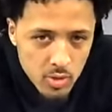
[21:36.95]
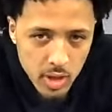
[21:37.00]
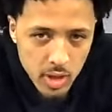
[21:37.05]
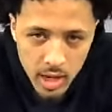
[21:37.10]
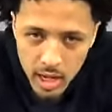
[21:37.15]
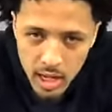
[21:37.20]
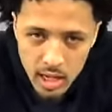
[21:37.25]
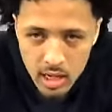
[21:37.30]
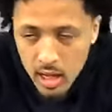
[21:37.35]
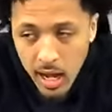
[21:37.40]

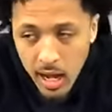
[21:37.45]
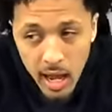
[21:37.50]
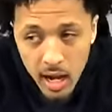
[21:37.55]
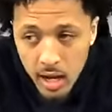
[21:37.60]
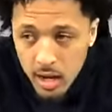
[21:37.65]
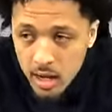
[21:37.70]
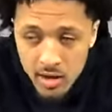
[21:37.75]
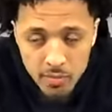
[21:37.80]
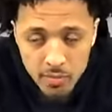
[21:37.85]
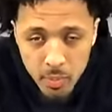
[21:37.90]
Like I
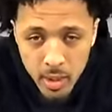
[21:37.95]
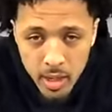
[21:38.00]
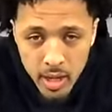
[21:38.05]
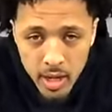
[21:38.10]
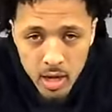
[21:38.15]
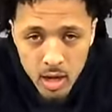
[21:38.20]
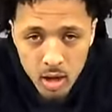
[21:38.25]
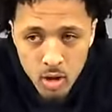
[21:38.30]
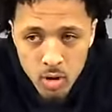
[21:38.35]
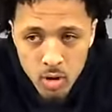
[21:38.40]
love playing
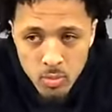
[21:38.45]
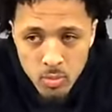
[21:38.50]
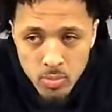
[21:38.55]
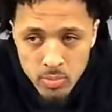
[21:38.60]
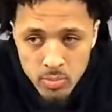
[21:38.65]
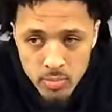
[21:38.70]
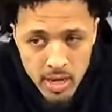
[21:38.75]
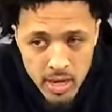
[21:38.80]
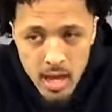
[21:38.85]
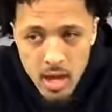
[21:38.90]
at home
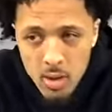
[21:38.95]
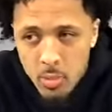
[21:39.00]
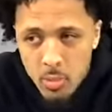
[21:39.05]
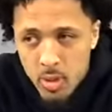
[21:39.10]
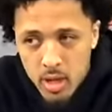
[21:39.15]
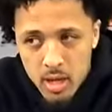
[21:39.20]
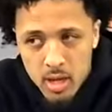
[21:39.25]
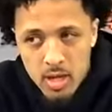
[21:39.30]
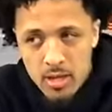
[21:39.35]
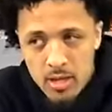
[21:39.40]
now,
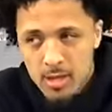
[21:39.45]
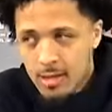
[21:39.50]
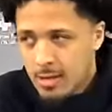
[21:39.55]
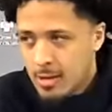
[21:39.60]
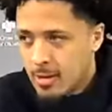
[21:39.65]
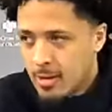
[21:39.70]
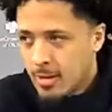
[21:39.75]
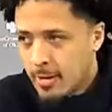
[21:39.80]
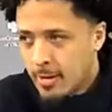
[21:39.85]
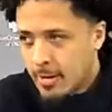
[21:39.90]
but
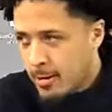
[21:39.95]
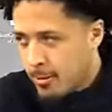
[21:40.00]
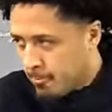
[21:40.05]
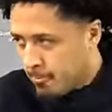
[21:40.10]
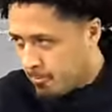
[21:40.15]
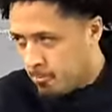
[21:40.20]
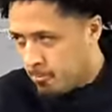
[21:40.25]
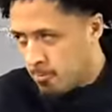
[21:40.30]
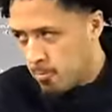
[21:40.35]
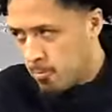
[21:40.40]

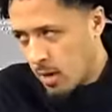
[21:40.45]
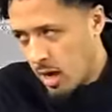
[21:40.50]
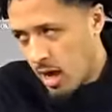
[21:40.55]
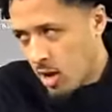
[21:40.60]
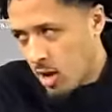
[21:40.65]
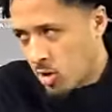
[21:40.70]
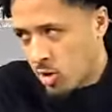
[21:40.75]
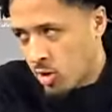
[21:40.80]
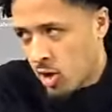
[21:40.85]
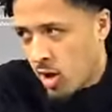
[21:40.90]

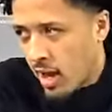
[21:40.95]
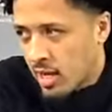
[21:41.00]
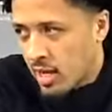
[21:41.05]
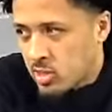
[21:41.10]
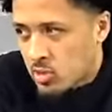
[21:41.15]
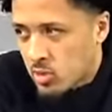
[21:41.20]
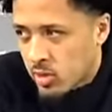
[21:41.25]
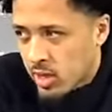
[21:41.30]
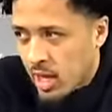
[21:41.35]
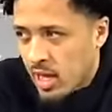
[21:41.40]
I don't know, high
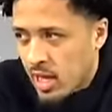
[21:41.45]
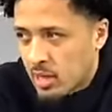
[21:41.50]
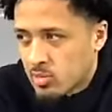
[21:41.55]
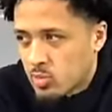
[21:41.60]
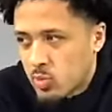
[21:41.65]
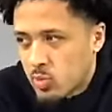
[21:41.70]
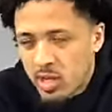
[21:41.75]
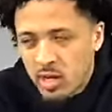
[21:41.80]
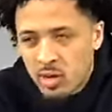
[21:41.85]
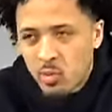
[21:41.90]
school games,
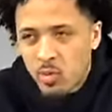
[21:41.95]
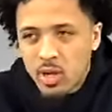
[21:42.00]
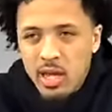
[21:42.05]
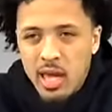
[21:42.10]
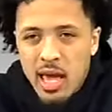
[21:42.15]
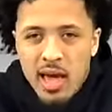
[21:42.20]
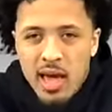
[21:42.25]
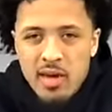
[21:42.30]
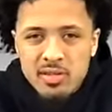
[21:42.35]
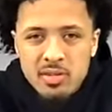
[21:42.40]
we didn't really
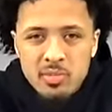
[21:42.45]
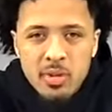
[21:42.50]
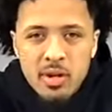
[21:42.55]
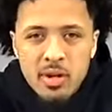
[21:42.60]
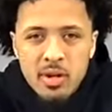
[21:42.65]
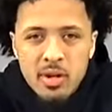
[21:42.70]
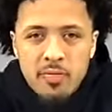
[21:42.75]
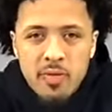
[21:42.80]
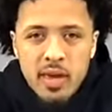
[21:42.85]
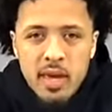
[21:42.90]
have as many
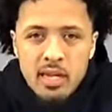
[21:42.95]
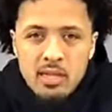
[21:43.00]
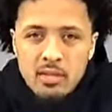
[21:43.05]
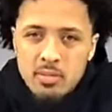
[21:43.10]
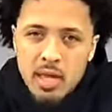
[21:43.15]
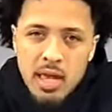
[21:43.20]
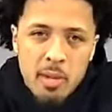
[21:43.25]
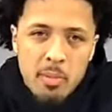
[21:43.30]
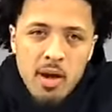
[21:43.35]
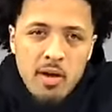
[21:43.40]
fans.
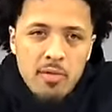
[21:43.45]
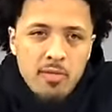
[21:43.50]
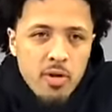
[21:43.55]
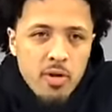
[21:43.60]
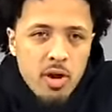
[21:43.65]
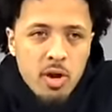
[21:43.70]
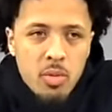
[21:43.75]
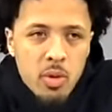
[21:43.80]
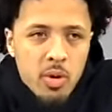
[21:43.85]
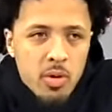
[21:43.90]
At
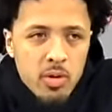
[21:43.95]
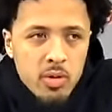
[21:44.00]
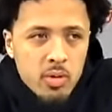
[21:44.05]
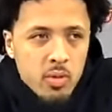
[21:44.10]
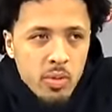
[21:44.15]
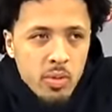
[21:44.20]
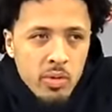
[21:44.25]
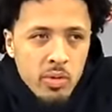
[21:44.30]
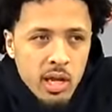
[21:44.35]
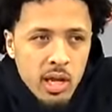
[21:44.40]
Montverde,
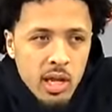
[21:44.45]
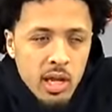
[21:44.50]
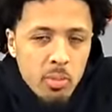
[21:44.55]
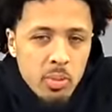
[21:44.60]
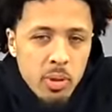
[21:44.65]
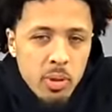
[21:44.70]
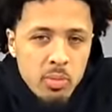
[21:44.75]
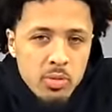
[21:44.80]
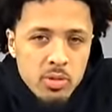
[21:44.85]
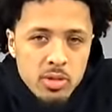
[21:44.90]
we were killing
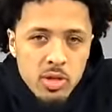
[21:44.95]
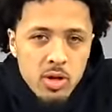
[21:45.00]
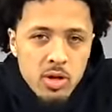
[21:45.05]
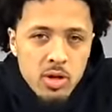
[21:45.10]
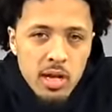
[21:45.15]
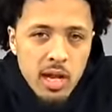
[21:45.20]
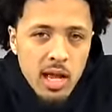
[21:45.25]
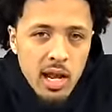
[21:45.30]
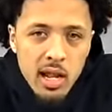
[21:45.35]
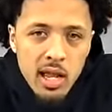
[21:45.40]
people, so
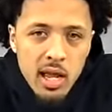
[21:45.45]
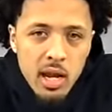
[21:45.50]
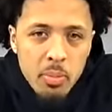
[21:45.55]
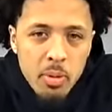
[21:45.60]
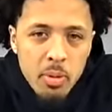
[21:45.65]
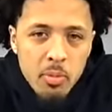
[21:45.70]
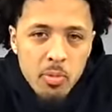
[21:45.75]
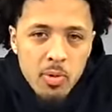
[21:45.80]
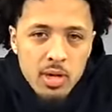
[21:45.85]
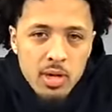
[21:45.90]
not a lot of
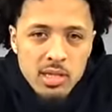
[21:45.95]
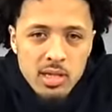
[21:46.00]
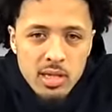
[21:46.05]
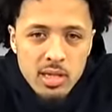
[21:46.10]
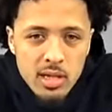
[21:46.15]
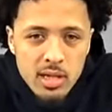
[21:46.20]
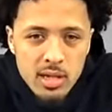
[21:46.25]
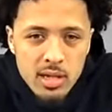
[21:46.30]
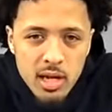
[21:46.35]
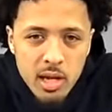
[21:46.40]
people wanted
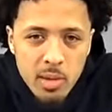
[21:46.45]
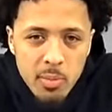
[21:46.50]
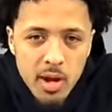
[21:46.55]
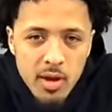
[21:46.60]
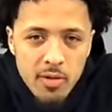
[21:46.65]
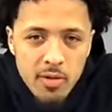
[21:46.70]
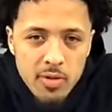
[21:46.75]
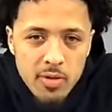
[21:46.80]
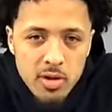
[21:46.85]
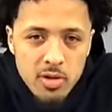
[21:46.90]
to come
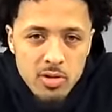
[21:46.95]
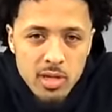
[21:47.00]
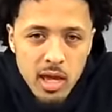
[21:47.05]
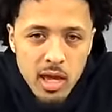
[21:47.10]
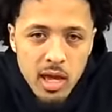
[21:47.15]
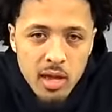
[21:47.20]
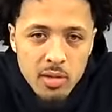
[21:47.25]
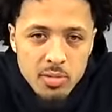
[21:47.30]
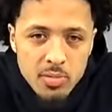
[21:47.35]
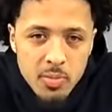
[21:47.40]
out for those
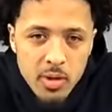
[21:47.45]
games.